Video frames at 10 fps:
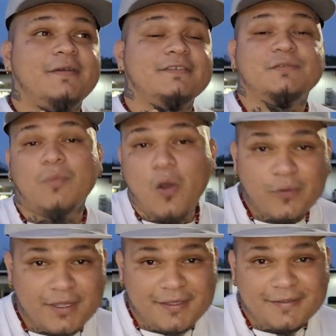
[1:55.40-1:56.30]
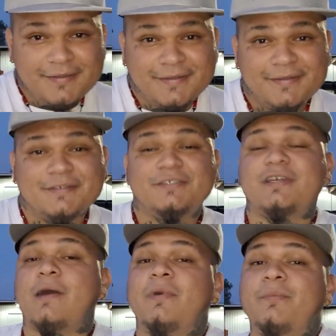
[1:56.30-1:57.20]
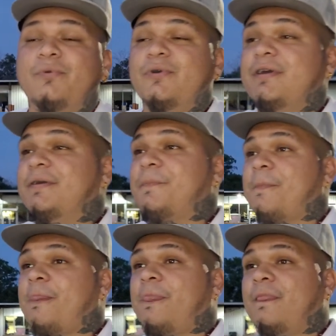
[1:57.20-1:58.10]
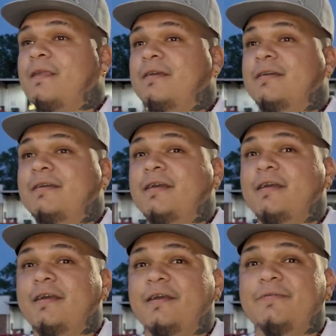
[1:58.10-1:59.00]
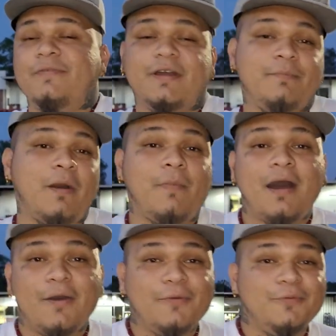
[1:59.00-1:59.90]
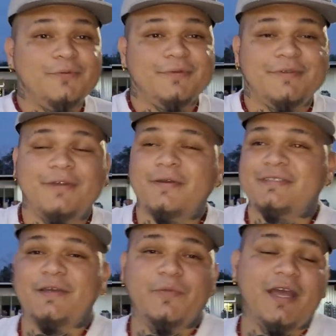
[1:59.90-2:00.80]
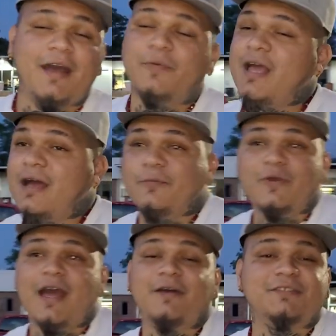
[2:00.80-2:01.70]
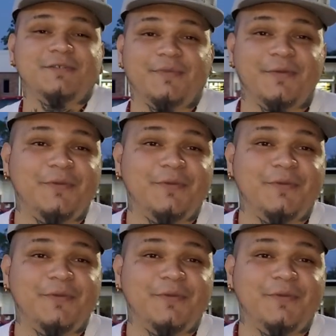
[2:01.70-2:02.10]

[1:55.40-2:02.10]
Smokey, shout out my boy fucking my mom. You know what I'm saying? We out here, man.